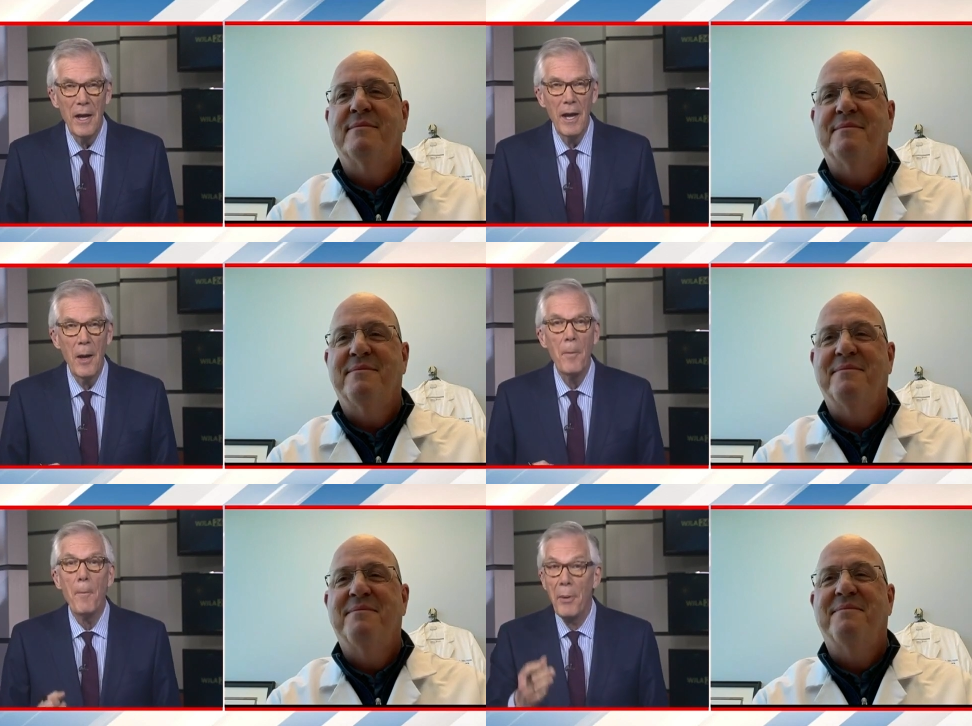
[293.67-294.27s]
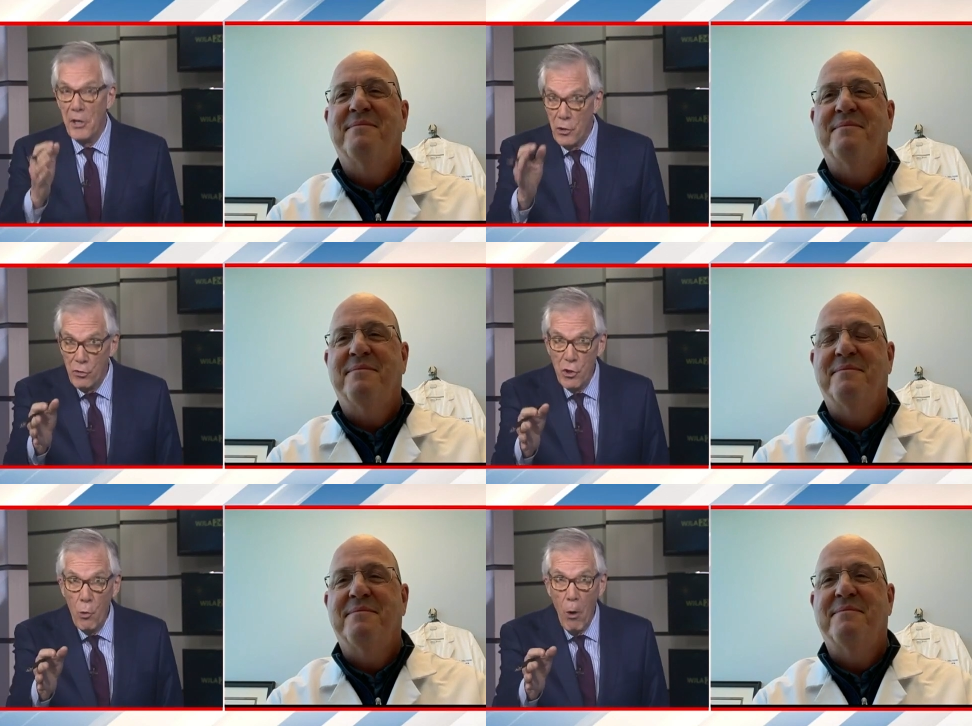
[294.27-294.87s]
Speaker 1: Um, but you
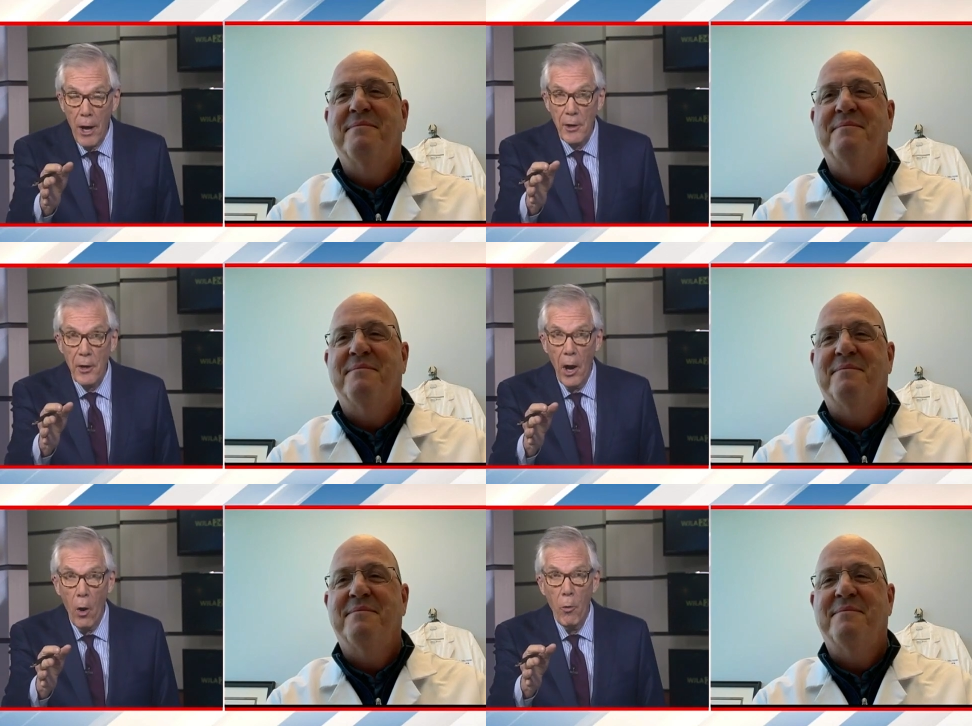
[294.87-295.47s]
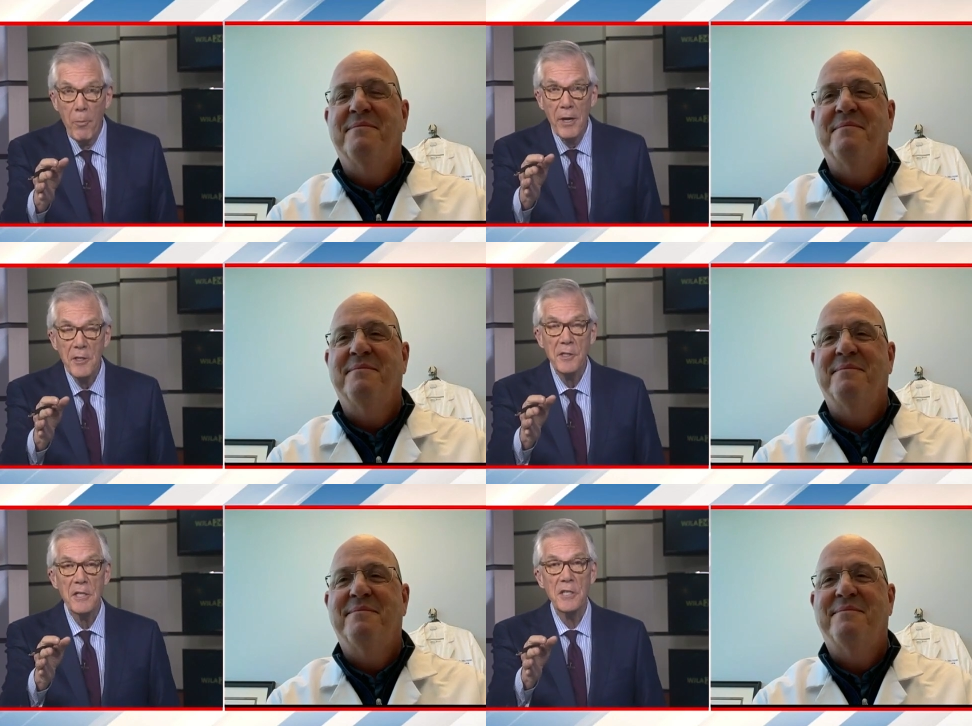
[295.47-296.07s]
do want to know
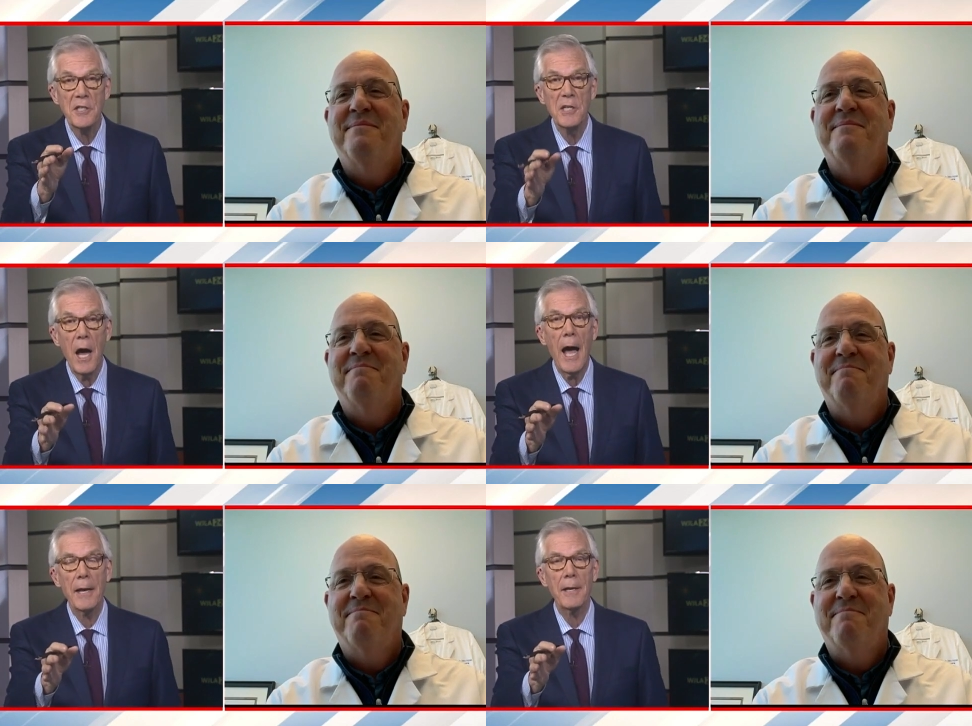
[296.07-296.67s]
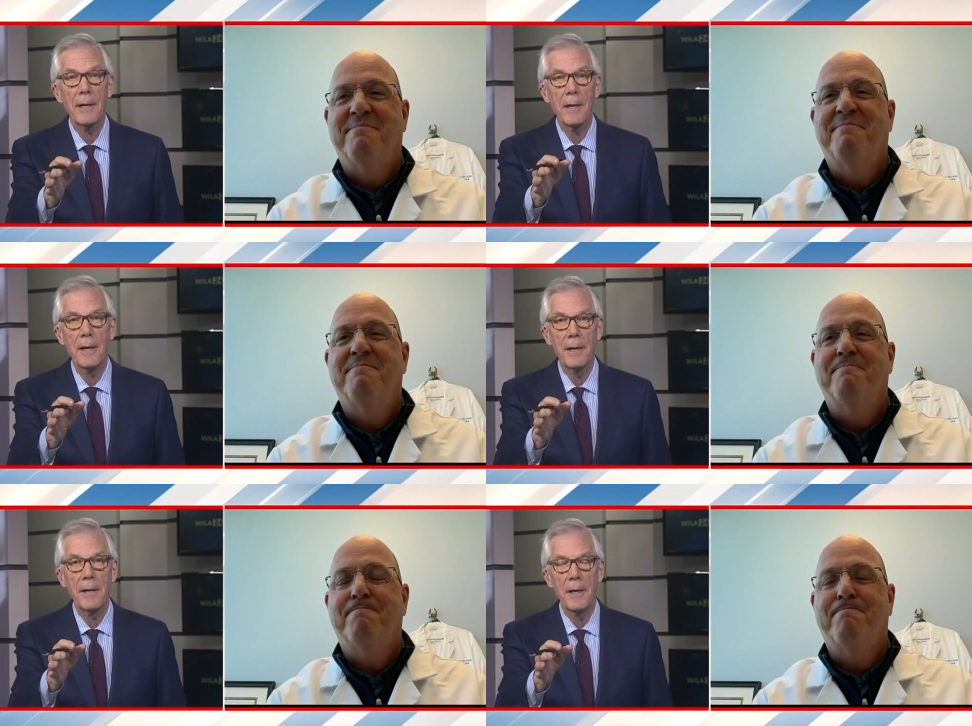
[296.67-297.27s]
because this is not uh,
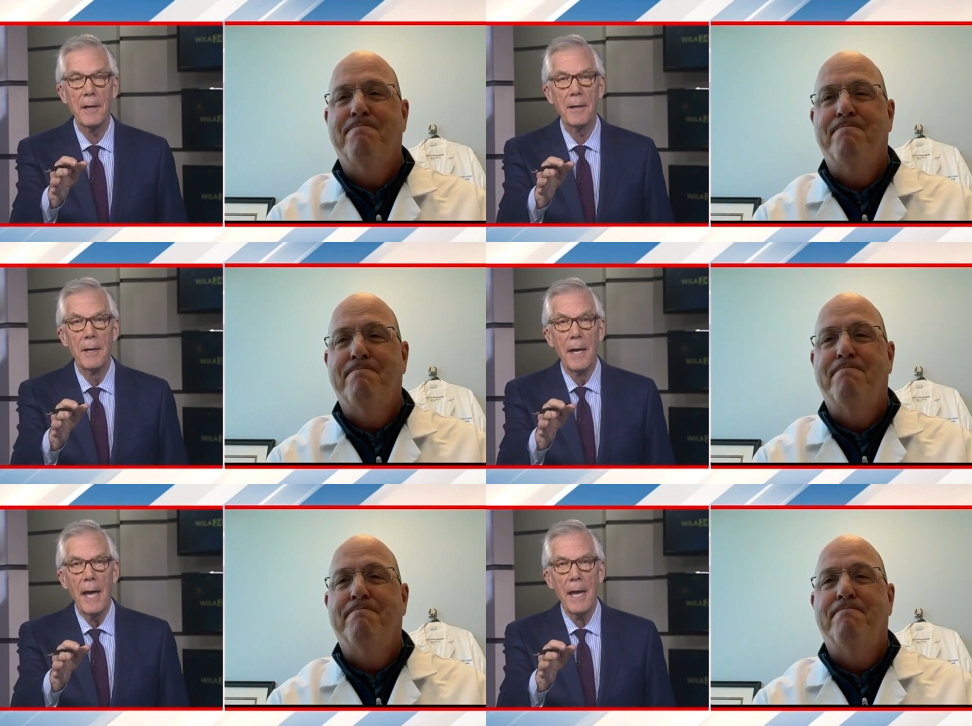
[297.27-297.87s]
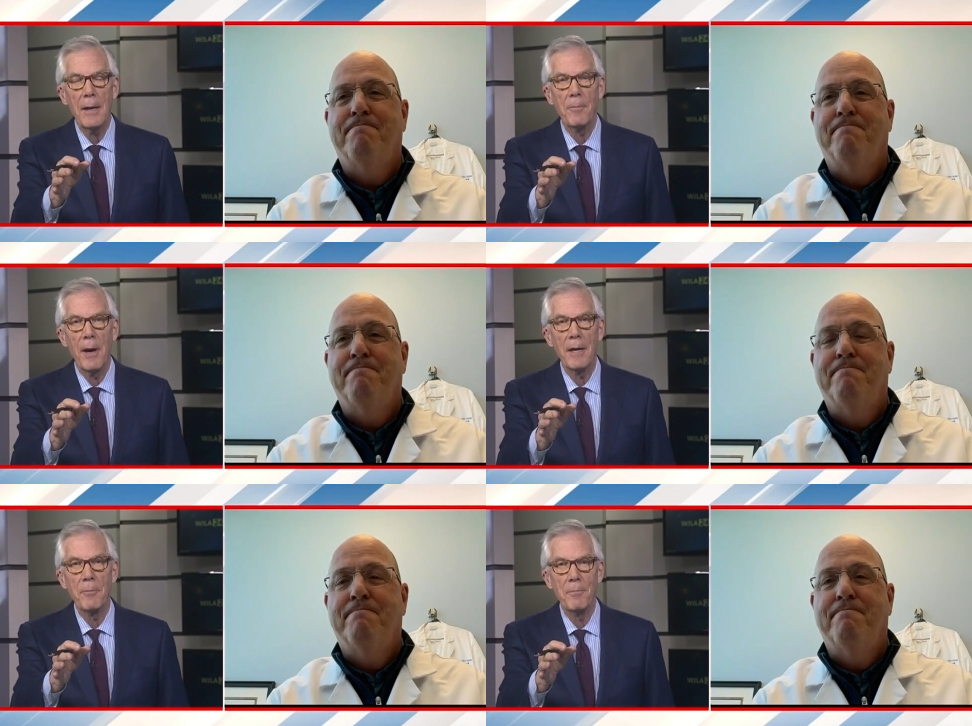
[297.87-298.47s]
uh, a,
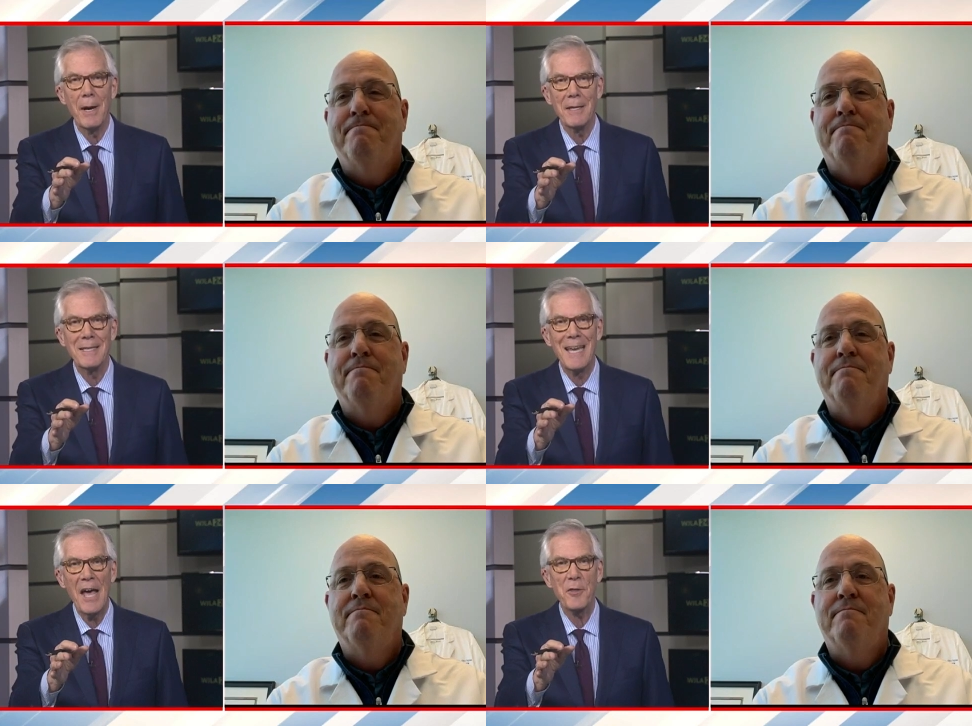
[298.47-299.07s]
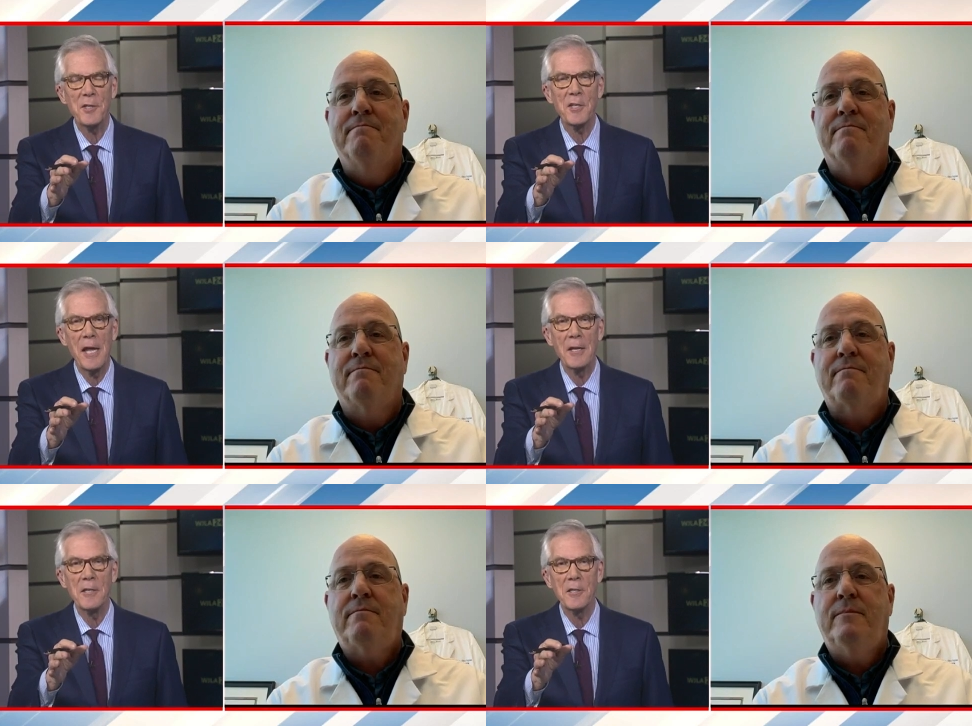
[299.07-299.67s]
a, a death
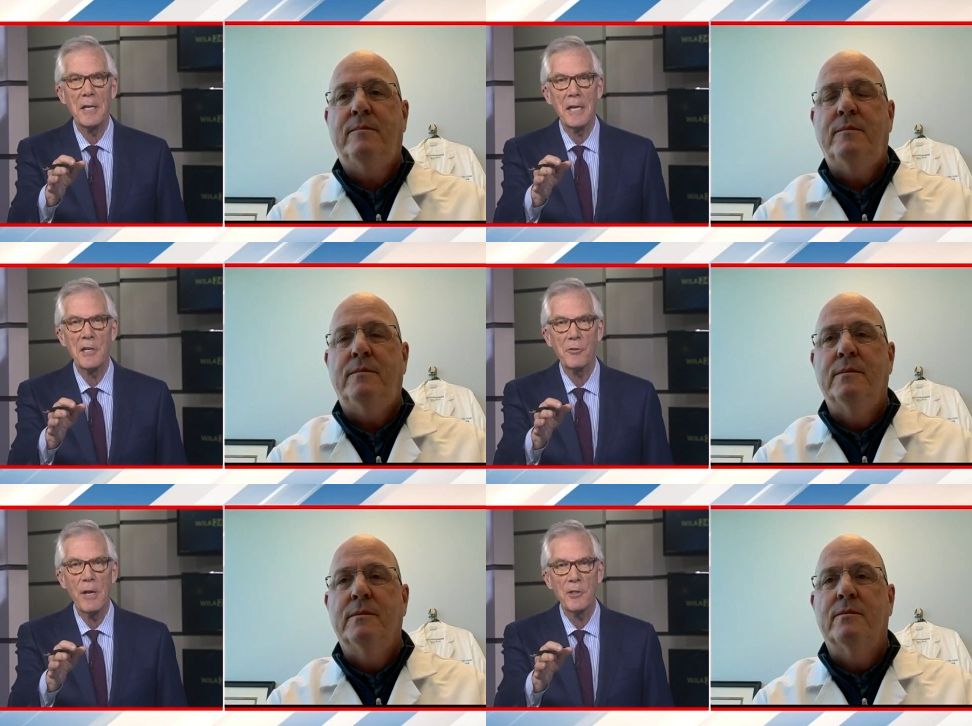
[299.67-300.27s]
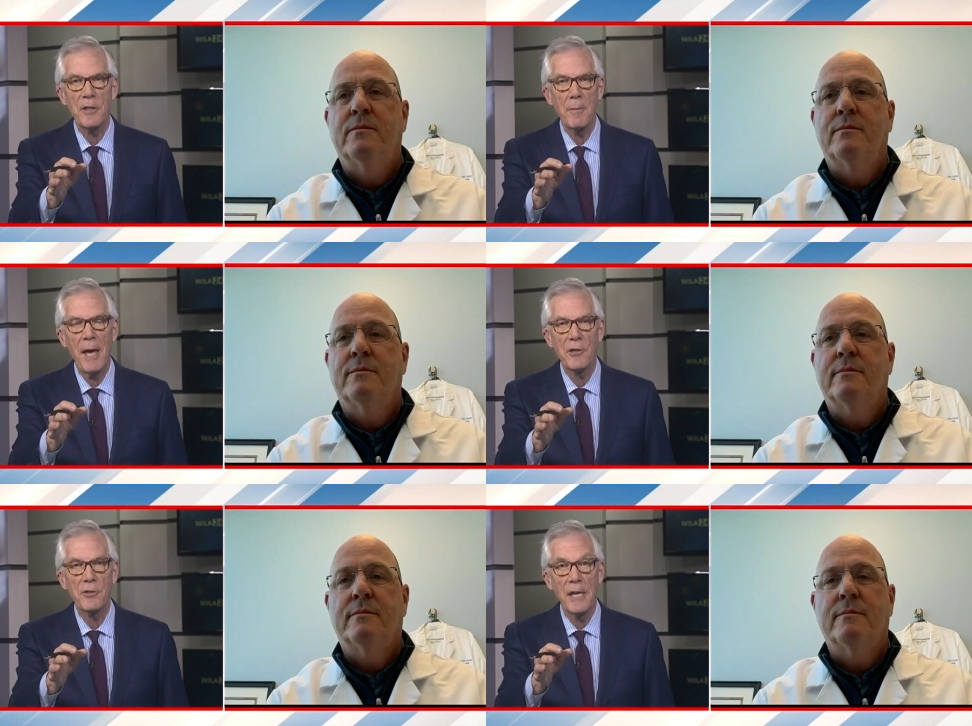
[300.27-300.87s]
sentence in any stretch of the
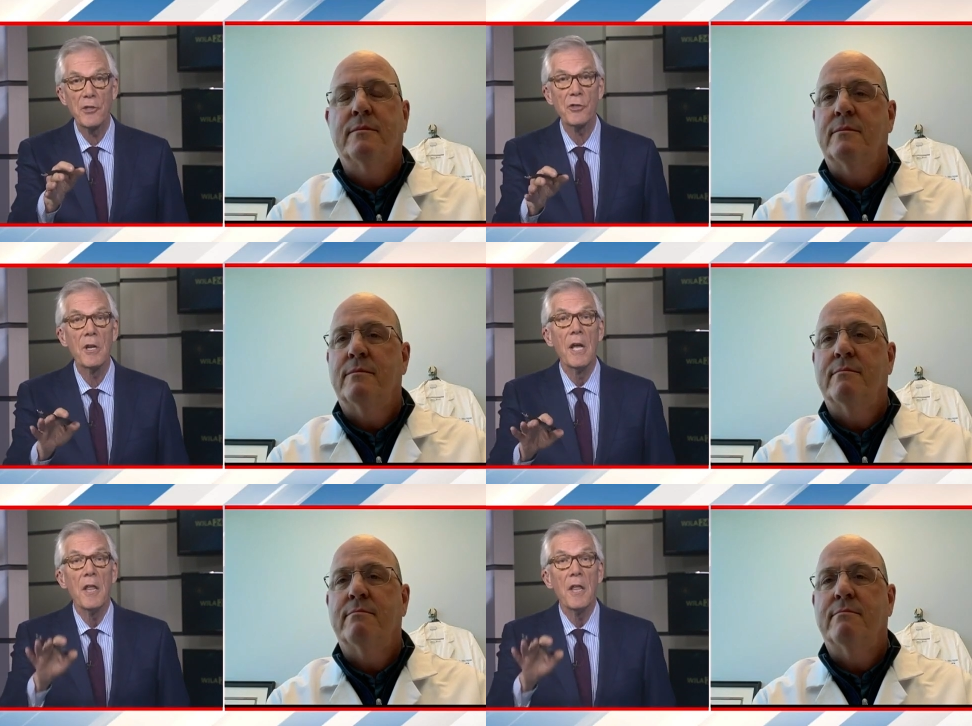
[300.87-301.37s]
imagination.